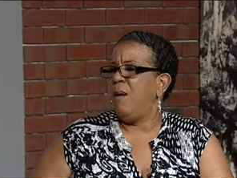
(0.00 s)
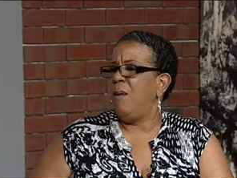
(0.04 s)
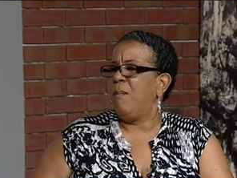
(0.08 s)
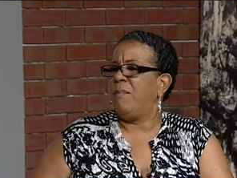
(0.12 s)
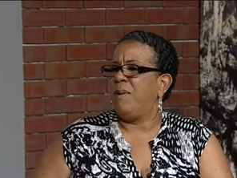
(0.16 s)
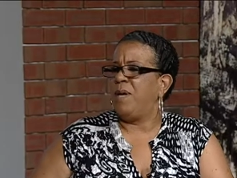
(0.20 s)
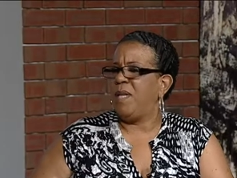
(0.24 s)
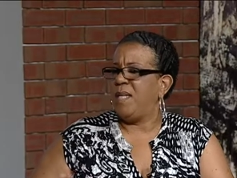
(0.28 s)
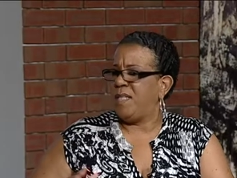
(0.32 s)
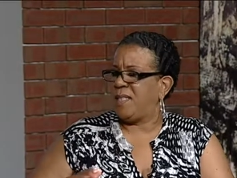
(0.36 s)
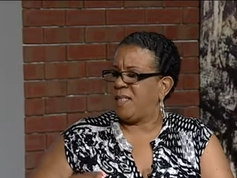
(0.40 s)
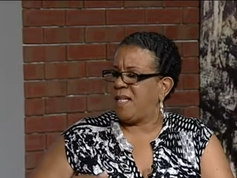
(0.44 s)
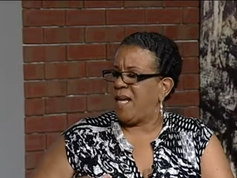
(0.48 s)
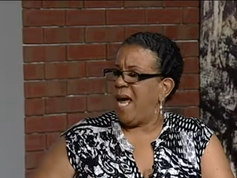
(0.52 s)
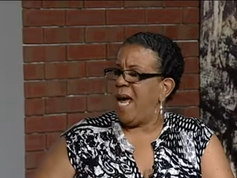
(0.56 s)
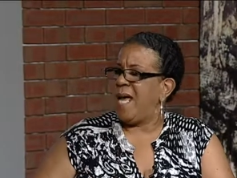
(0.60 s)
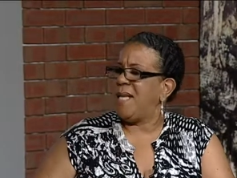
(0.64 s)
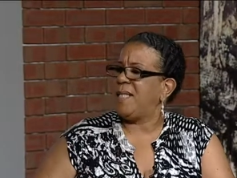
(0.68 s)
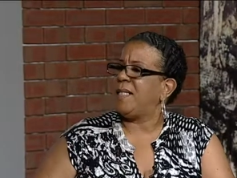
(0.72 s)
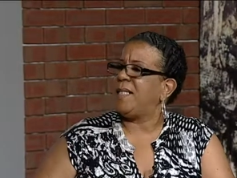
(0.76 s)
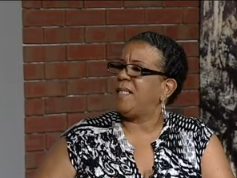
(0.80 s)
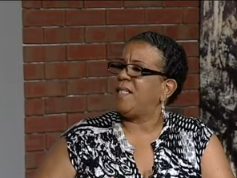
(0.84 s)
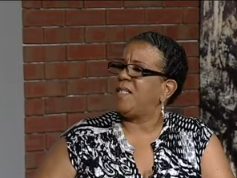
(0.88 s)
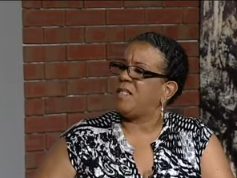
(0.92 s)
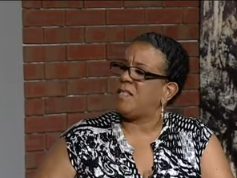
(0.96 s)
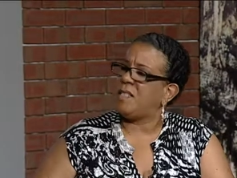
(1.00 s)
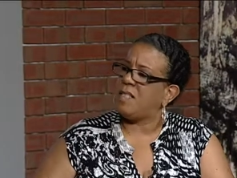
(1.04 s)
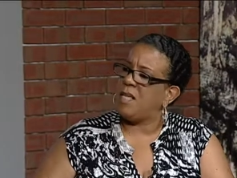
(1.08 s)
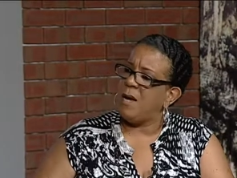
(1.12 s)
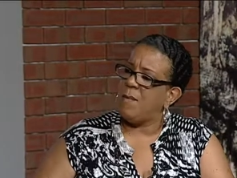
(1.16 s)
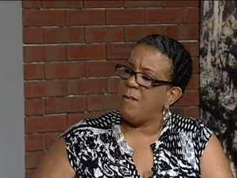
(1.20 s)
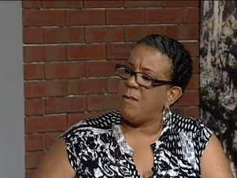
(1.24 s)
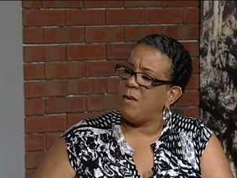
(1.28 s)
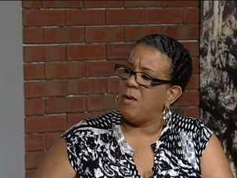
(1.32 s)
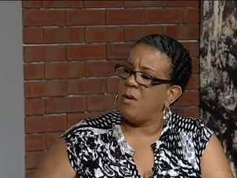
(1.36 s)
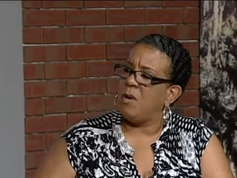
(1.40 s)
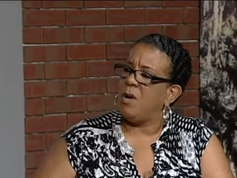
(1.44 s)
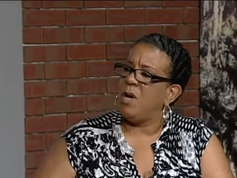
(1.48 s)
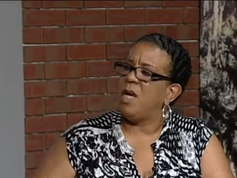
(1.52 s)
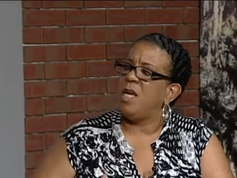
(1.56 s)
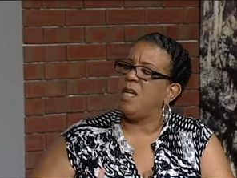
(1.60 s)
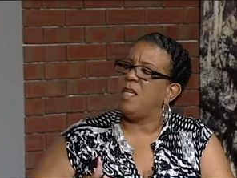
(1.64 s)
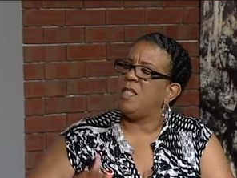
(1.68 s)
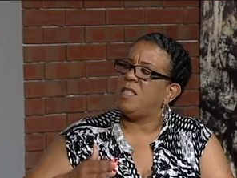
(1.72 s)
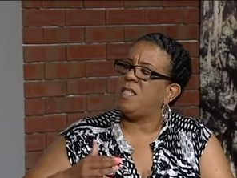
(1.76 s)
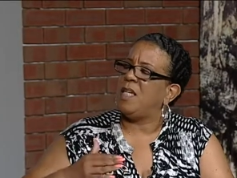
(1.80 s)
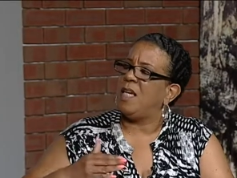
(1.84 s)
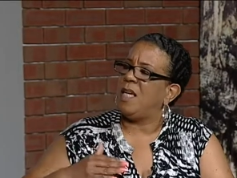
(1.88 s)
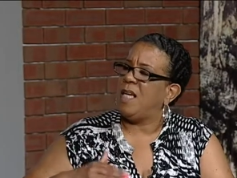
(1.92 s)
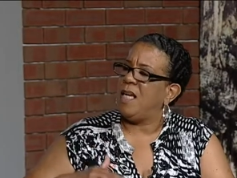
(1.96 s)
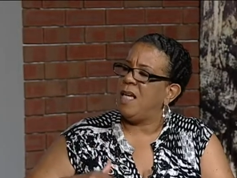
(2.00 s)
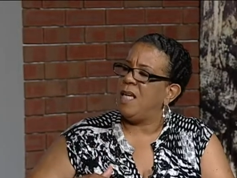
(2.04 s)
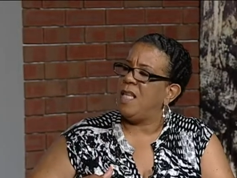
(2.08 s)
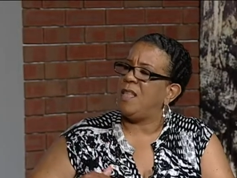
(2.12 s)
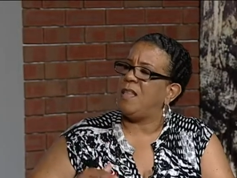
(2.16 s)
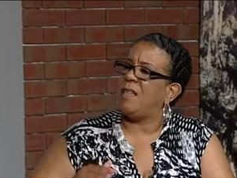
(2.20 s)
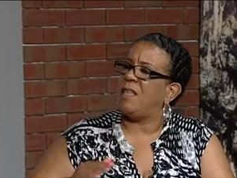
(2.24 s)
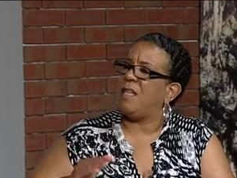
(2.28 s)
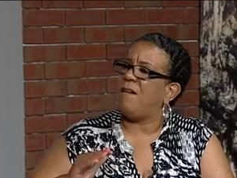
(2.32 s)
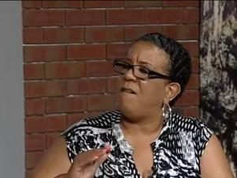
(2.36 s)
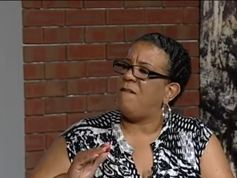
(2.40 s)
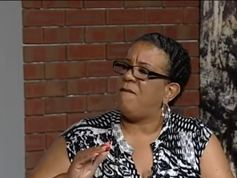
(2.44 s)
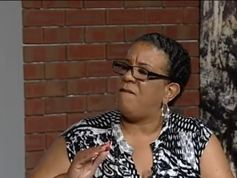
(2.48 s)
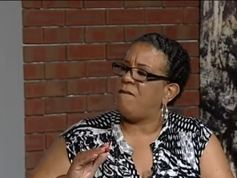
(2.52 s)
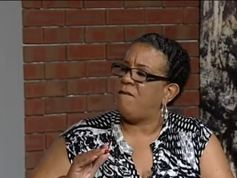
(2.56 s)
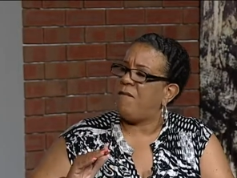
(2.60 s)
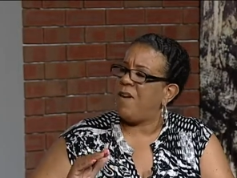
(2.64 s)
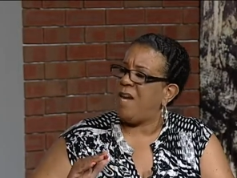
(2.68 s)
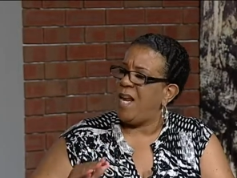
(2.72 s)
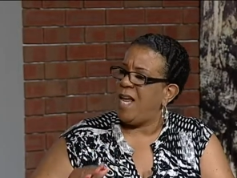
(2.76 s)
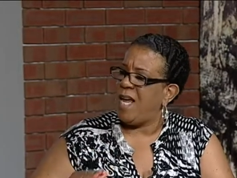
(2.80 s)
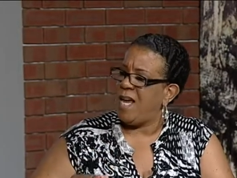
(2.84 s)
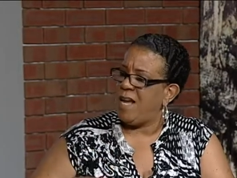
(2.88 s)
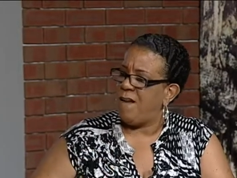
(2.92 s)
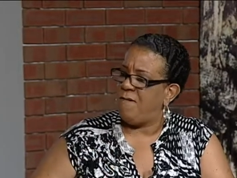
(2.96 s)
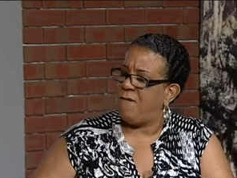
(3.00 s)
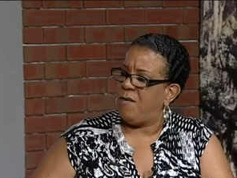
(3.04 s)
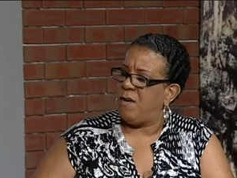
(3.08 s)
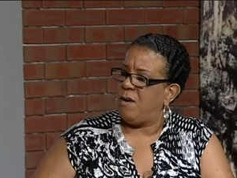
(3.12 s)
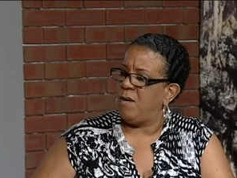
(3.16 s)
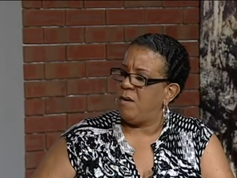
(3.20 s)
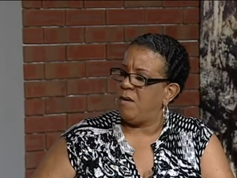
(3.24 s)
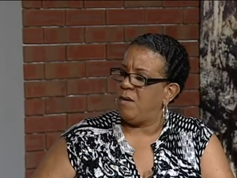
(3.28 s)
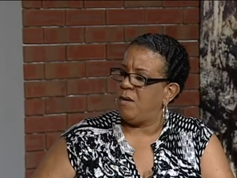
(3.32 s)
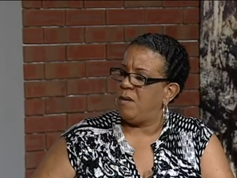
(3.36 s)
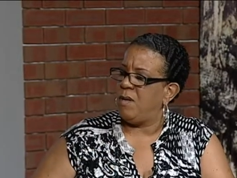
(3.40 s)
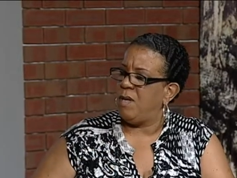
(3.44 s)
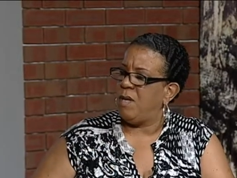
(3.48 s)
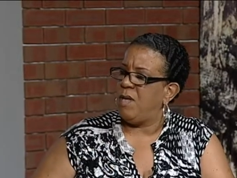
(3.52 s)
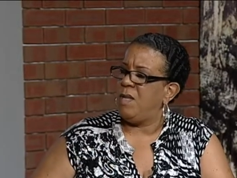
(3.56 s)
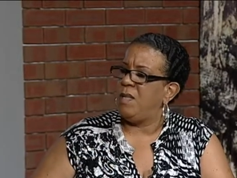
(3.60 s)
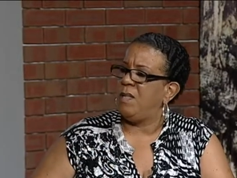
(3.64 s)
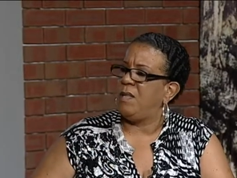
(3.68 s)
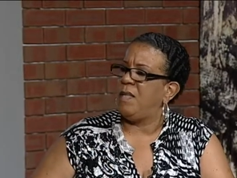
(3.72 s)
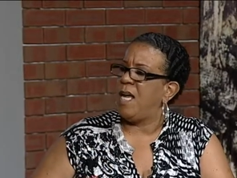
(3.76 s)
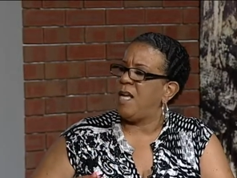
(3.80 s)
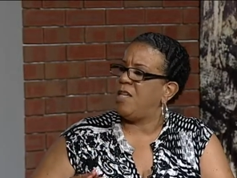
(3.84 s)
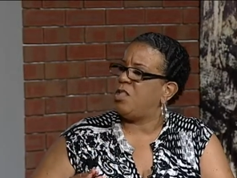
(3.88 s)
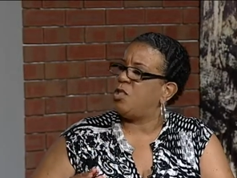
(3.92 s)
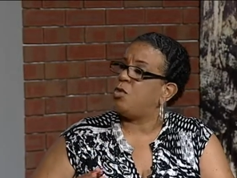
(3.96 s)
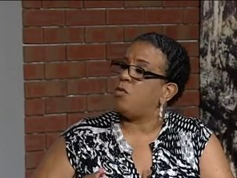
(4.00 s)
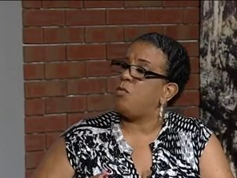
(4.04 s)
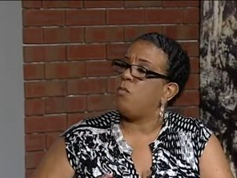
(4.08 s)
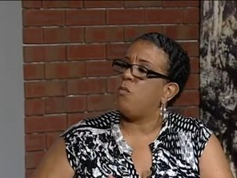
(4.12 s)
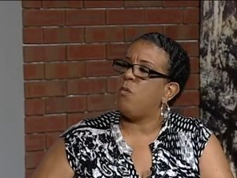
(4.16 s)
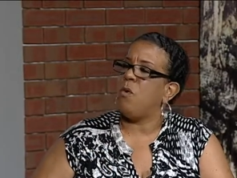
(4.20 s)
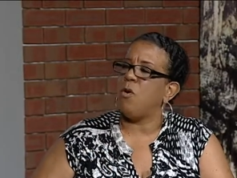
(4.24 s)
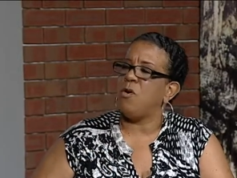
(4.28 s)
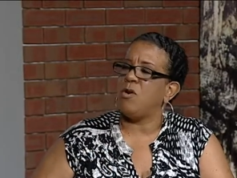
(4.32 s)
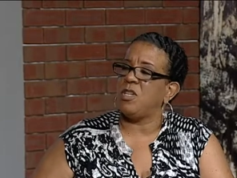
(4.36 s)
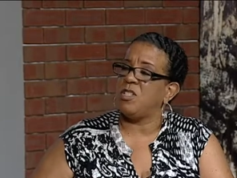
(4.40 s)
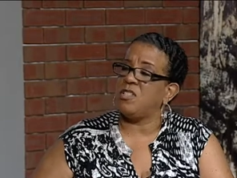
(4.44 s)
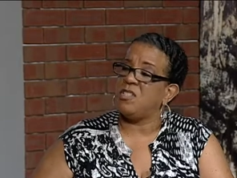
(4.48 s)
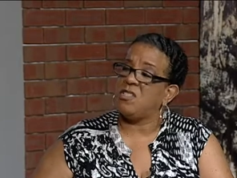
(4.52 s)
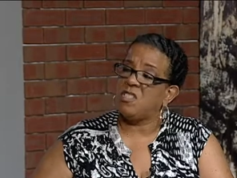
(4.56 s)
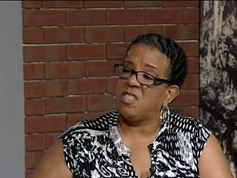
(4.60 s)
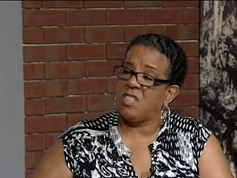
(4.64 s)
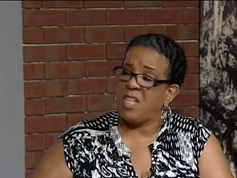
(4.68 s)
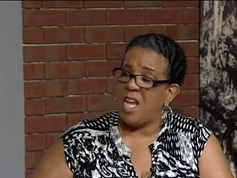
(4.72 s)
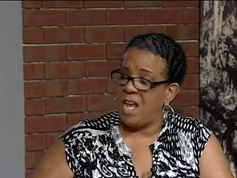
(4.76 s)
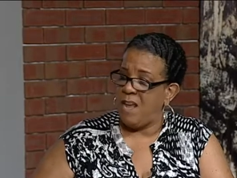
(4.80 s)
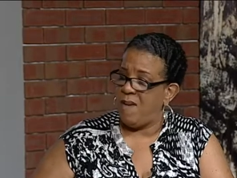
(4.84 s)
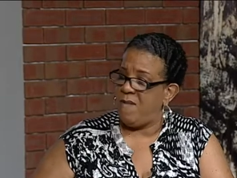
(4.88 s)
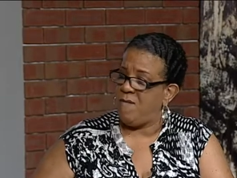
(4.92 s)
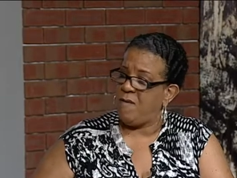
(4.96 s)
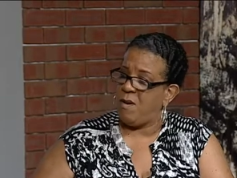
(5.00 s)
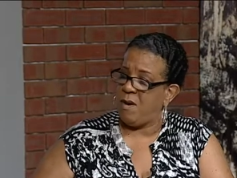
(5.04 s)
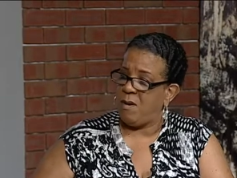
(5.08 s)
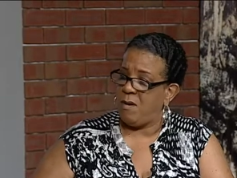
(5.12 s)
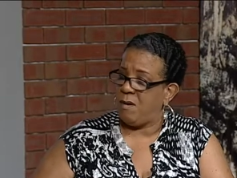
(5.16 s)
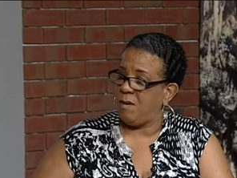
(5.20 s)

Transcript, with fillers: but it's got to simmer to get the flavor Through that you want to mm -hmm, savor.